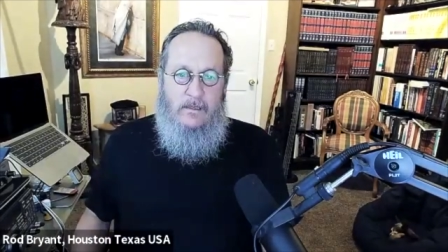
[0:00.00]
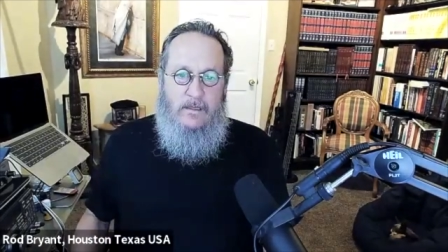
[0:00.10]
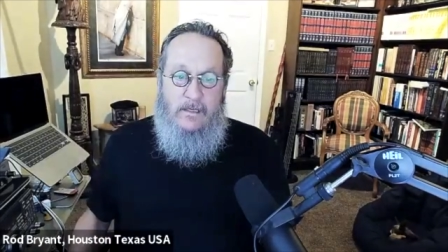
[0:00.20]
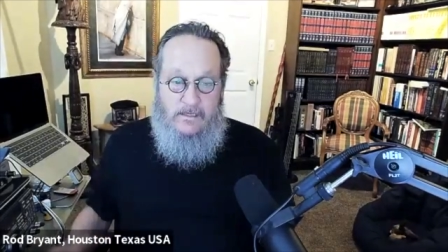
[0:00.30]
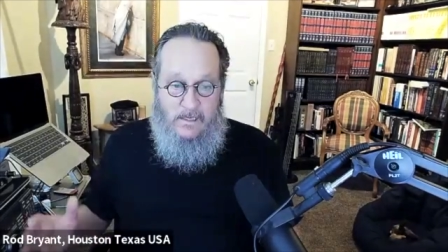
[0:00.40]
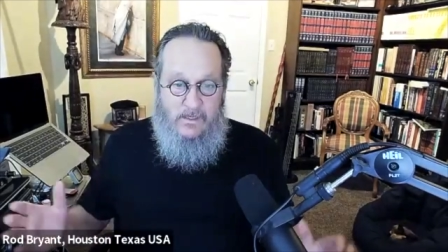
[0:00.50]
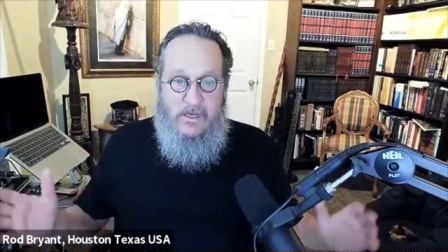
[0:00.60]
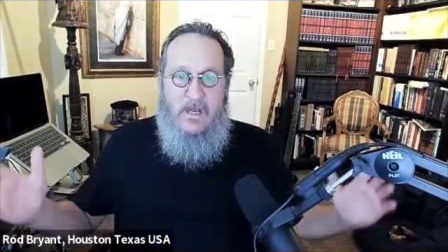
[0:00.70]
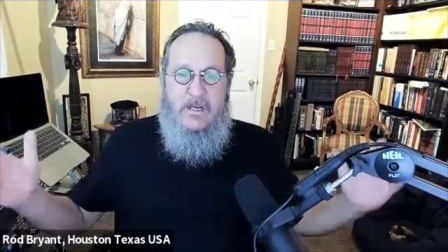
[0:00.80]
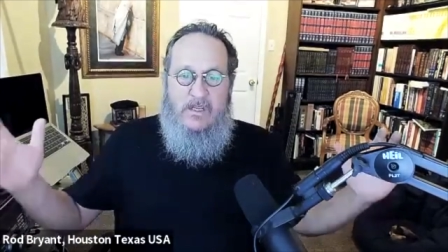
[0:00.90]
He says,
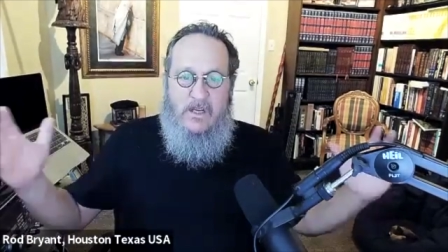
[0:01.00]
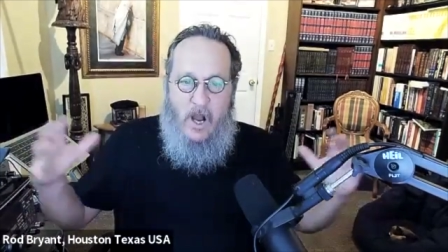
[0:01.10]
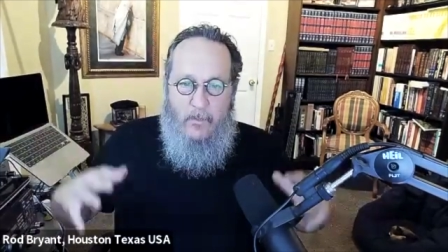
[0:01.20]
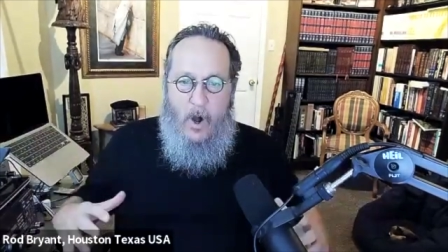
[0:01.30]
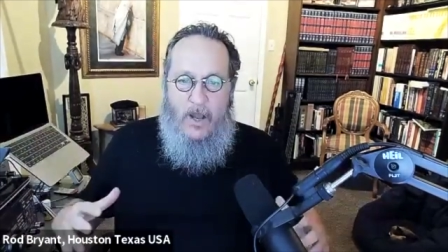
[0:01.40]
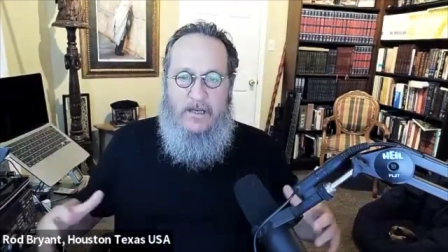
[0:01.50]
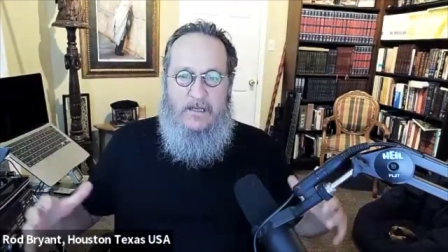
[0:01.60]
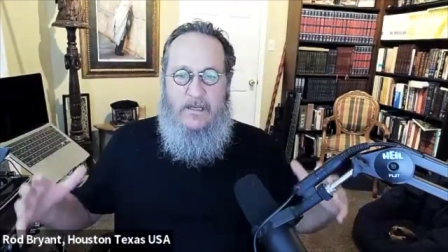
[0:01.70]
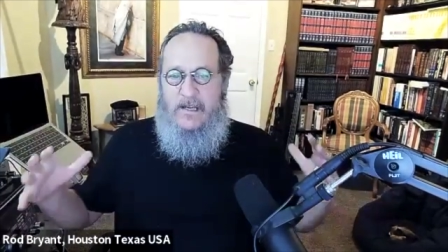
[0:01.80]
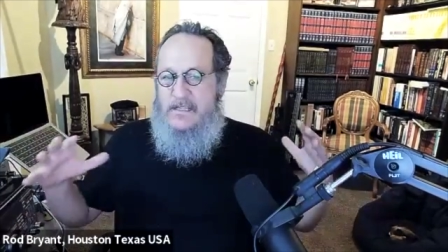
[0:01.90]
Come on,
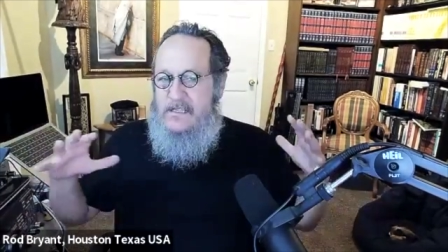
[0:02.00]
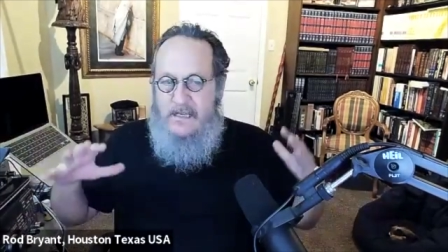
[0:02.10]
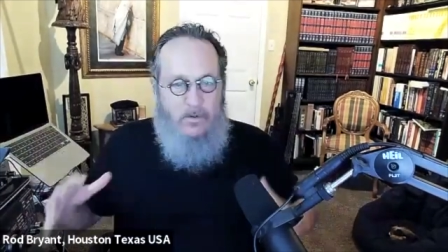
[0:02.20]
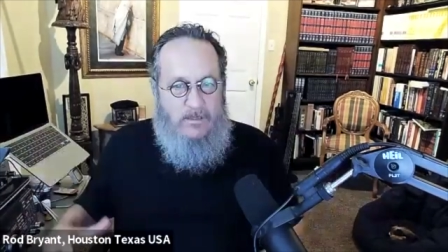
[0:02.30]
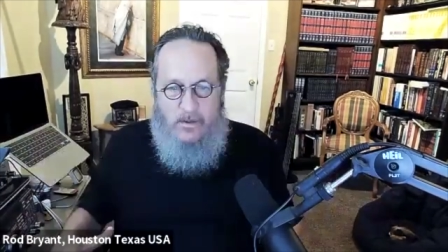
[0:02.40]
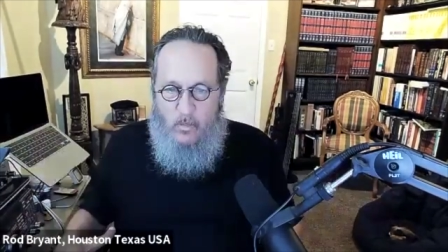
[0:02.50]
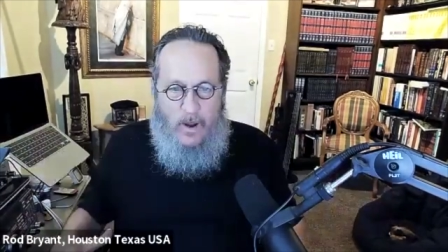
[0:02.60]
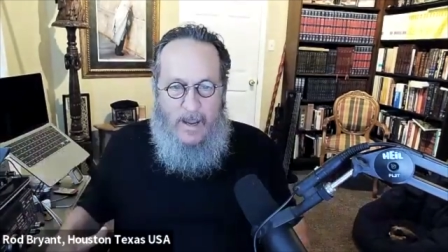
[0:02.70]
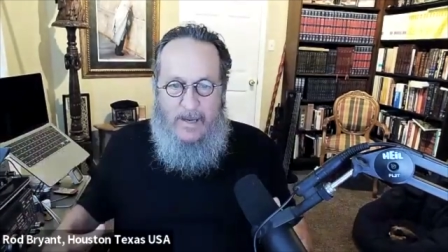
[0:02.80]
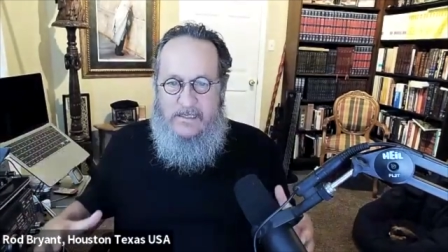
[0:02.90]
let us deal with them
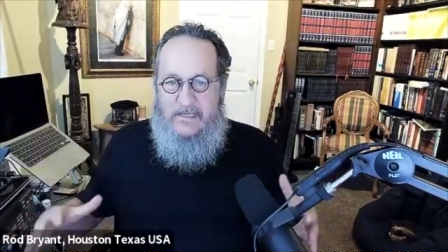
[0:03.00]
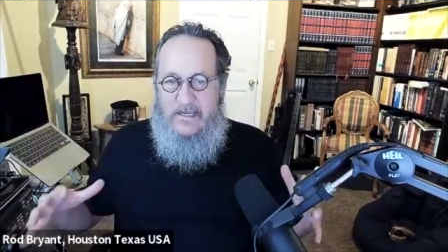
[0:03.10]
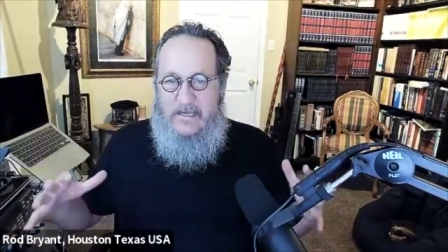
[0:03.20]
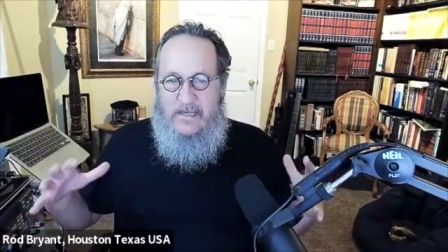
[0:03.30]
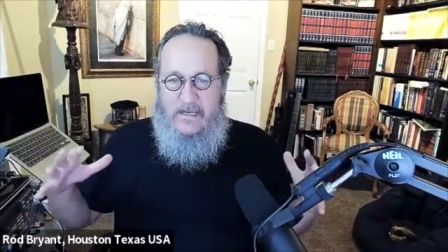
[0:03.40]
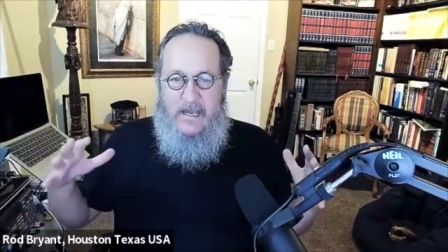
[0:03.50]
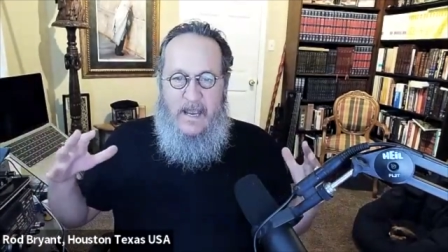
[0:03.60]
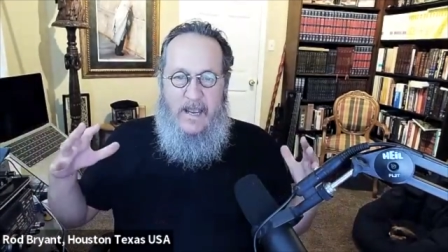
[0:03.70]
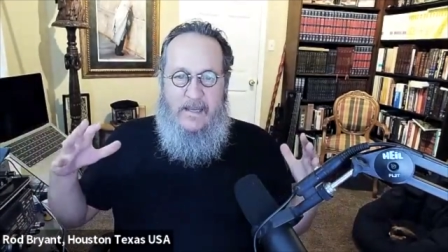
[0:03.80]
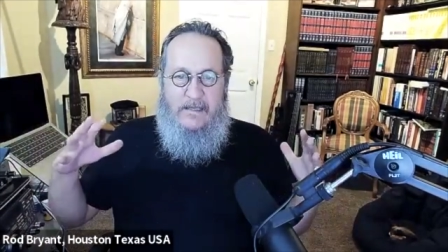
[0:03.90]
wisely
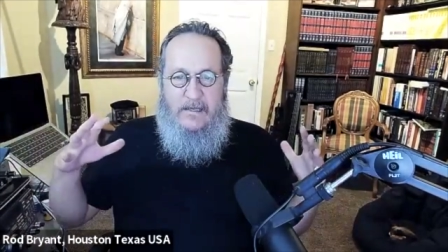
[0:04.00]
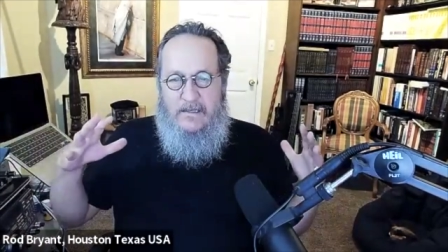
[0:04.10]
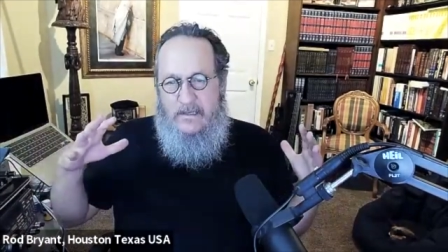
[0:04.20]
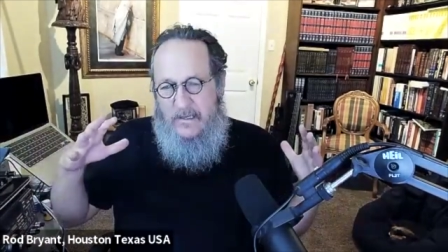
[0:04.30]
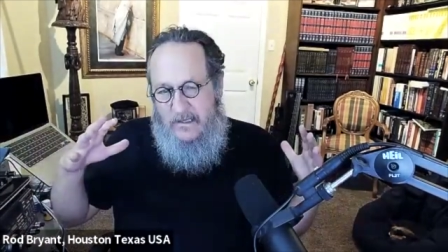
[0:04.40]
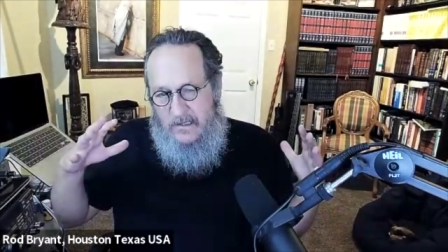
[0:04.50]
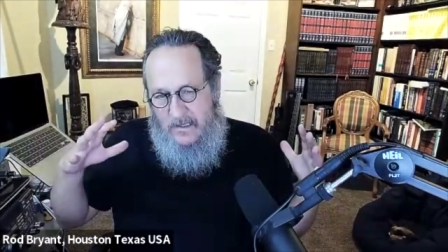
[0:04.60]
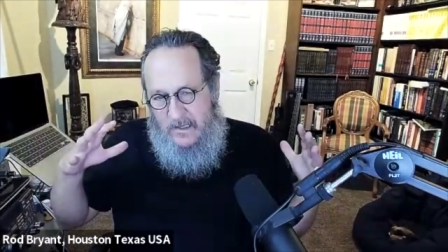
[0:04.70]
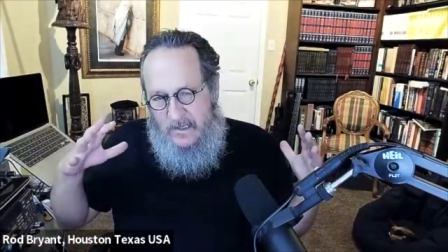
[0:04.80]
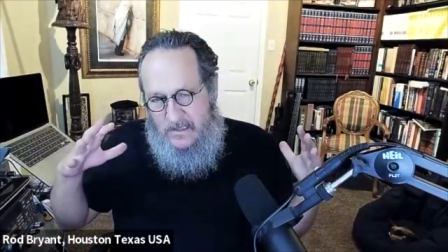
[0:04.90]
and
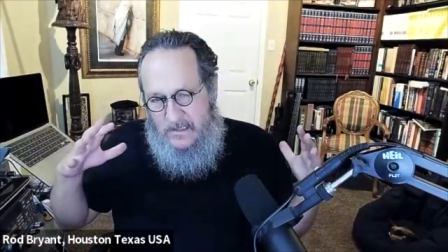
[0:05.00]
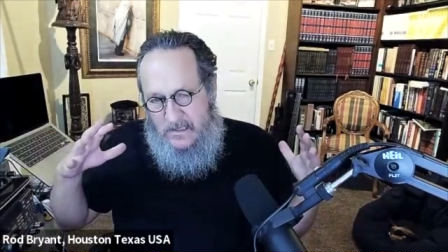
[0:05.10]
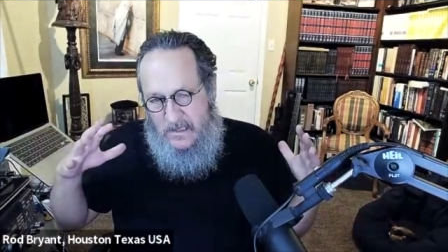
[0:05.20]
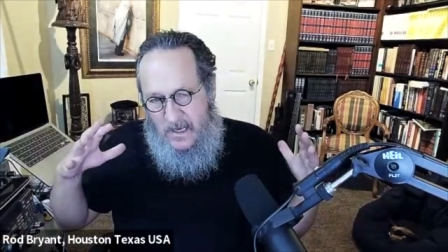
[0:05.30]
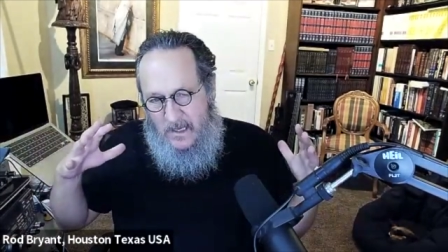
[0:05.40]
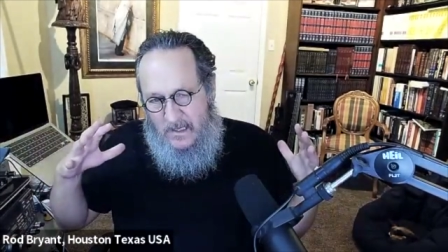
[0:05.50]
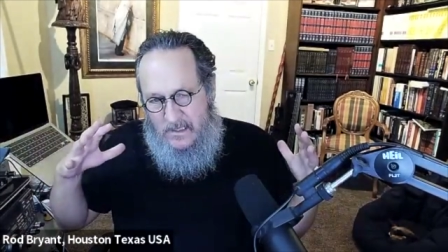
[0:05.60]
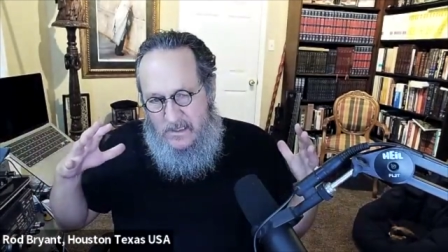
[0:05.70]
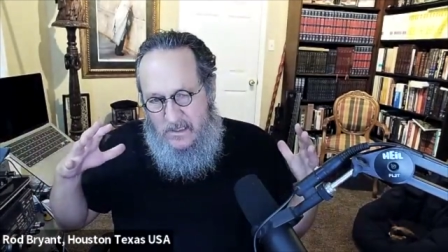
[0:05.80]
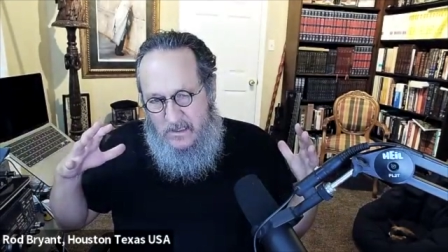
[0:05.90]
let's uh,
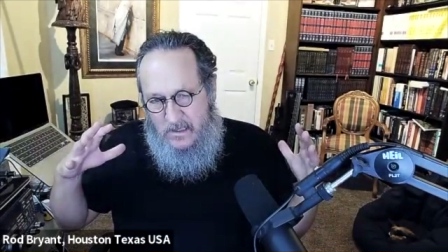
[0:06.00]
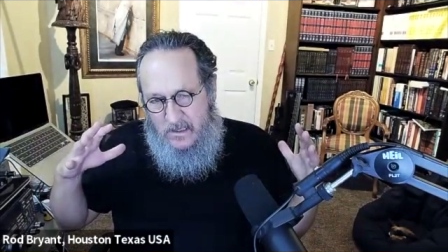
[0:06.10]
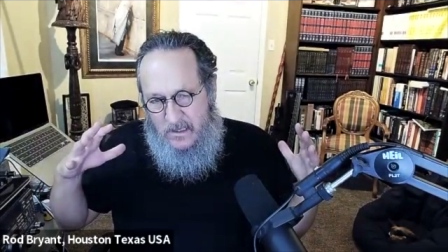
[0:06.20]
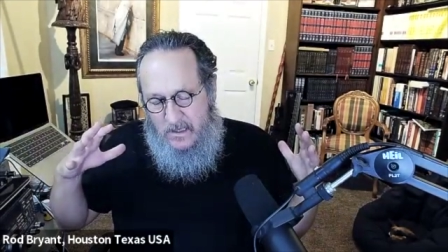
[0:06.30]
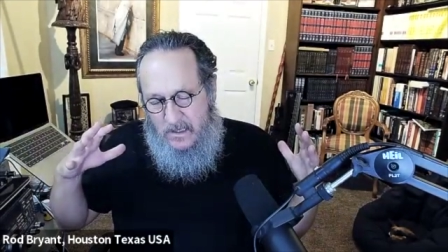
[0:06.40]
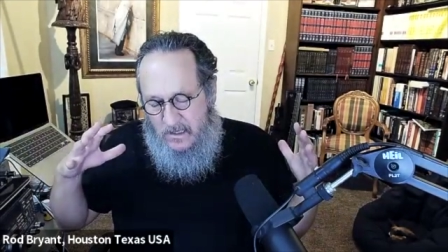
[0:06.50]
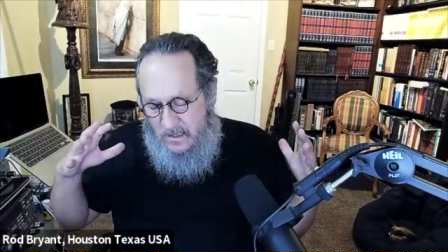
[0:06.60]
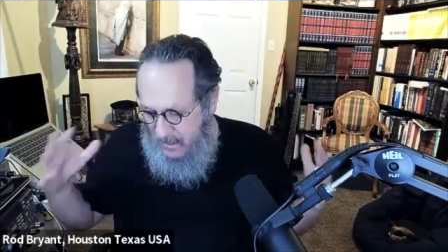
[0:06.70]
let's uh,